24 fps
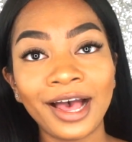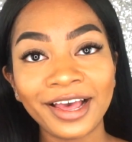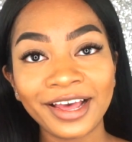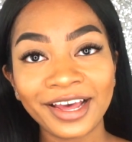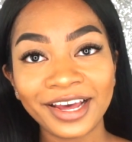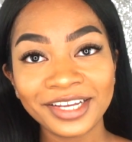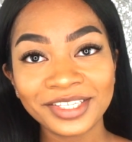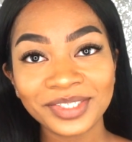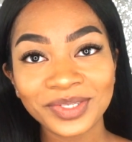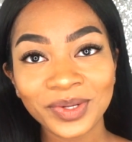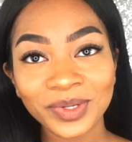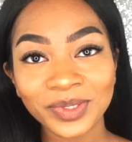
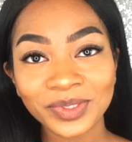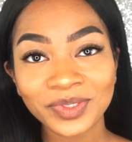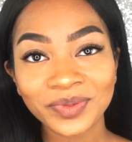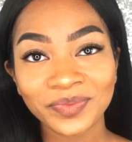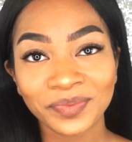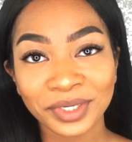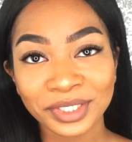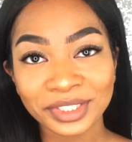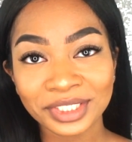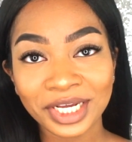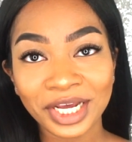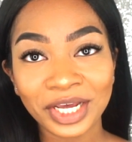Hi guys, welcome to
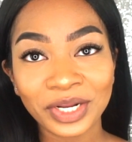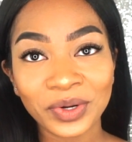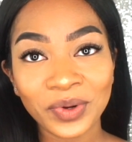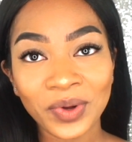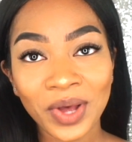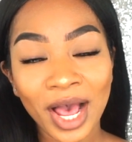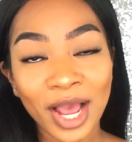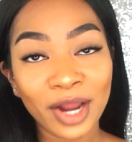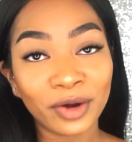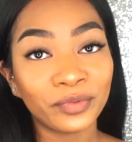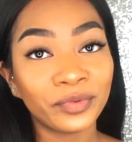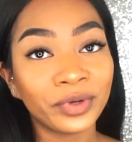my
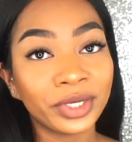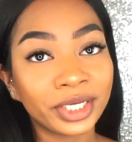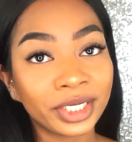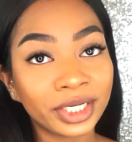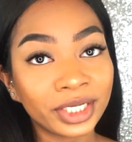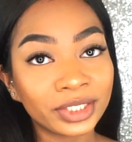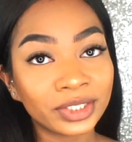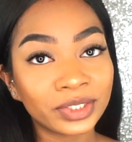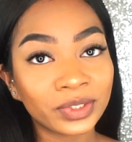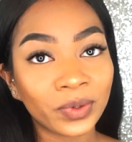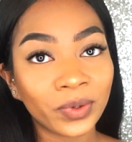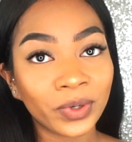channel at
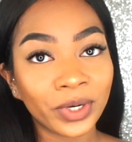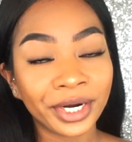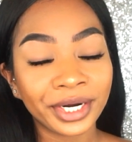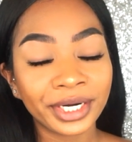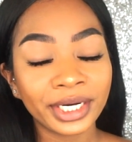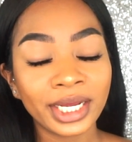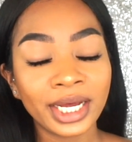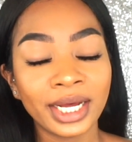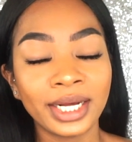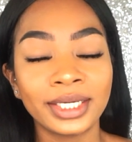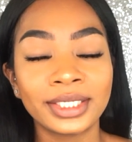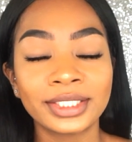Rika
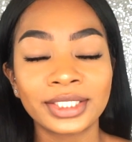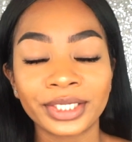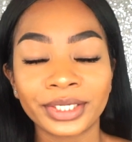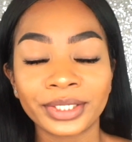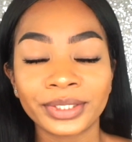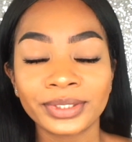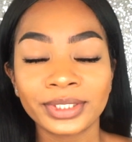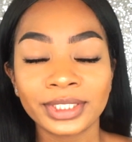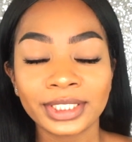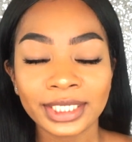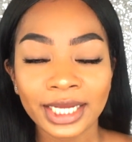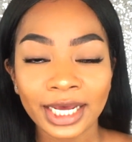Adorn.
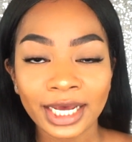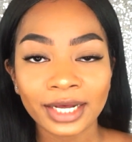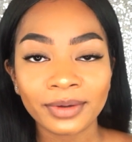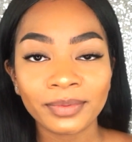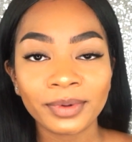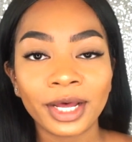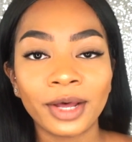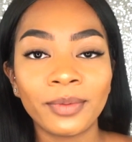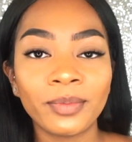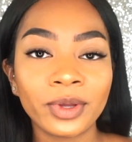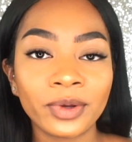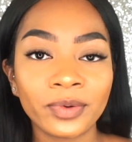So today
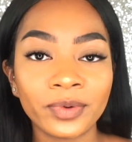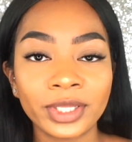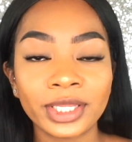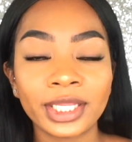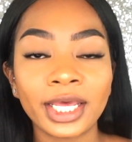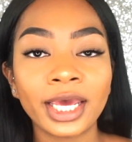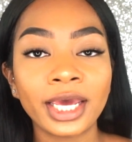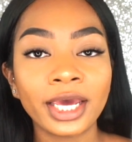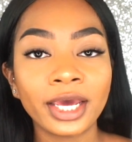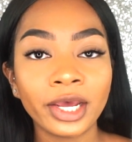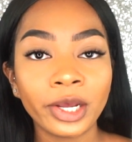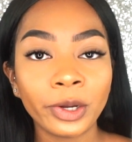I'm coming with
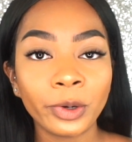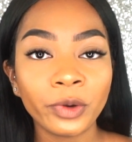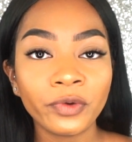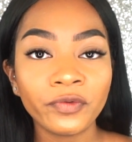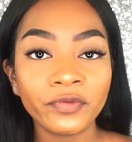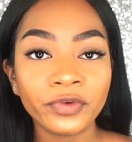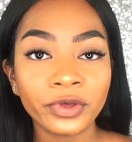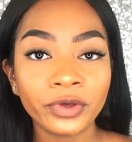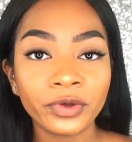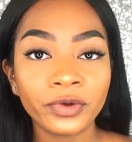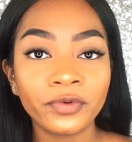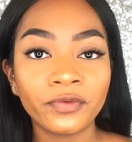a hair
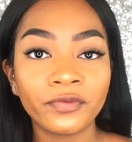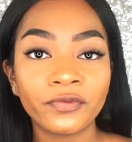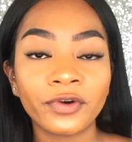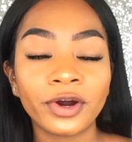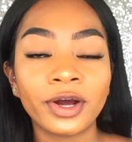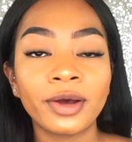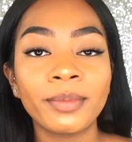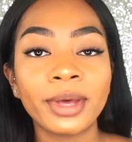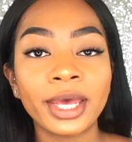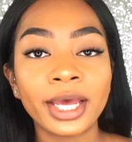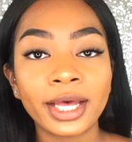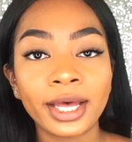review
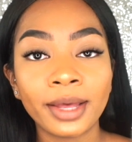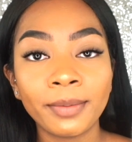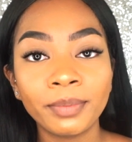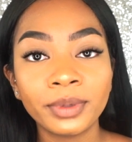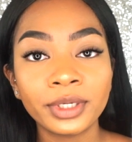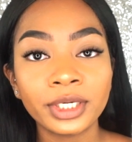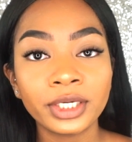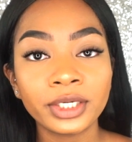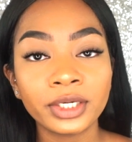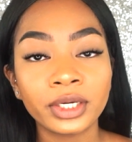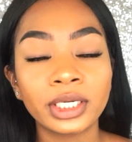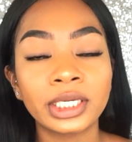from a
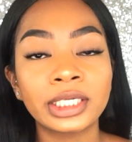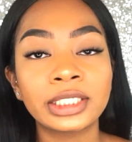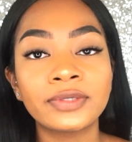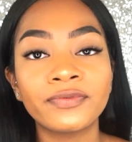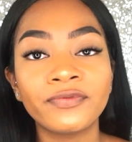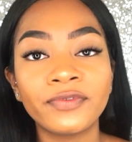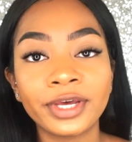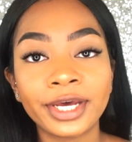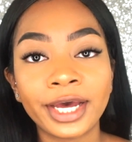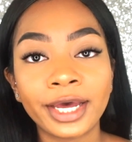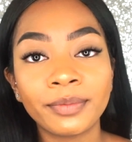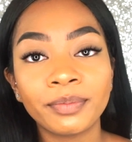company known as
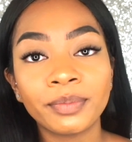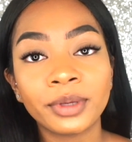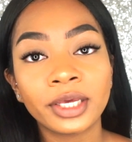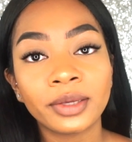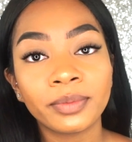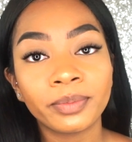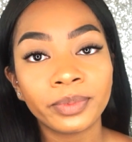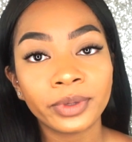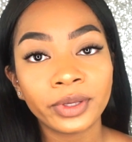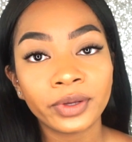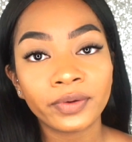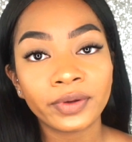
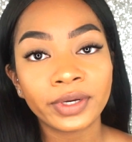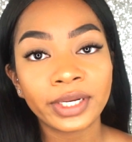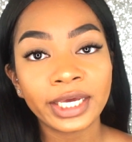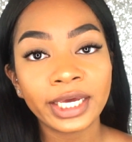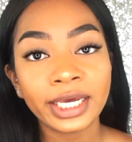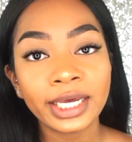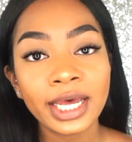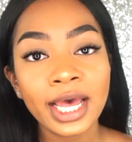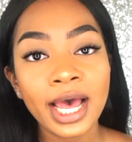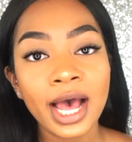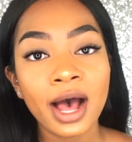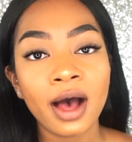VIP
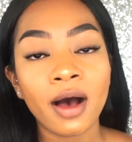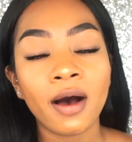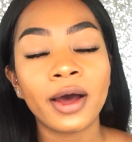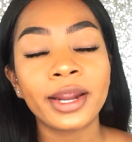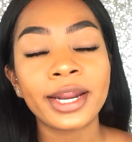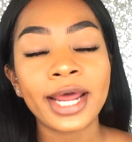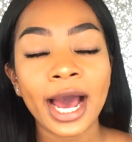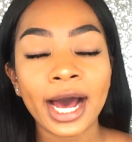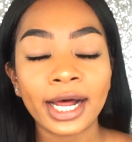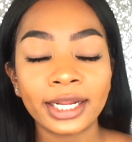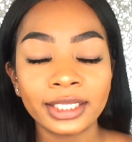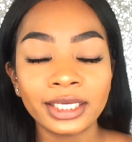Beauty
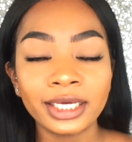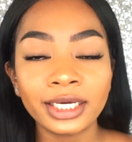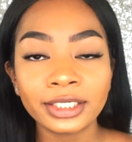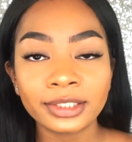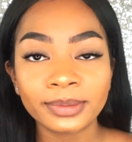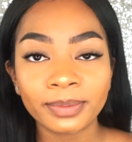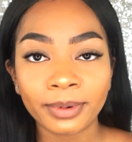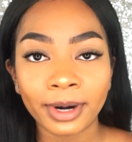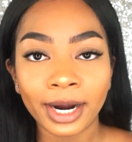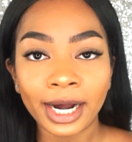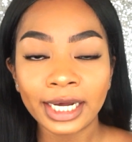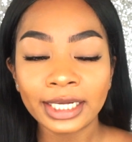on
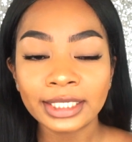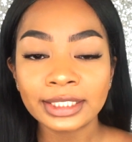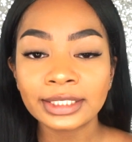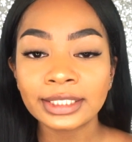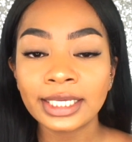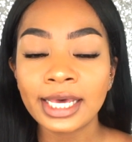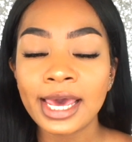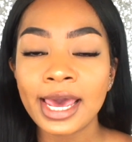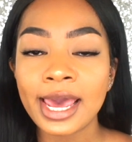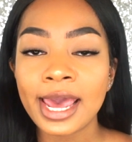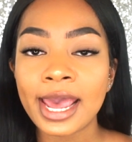AliExpress.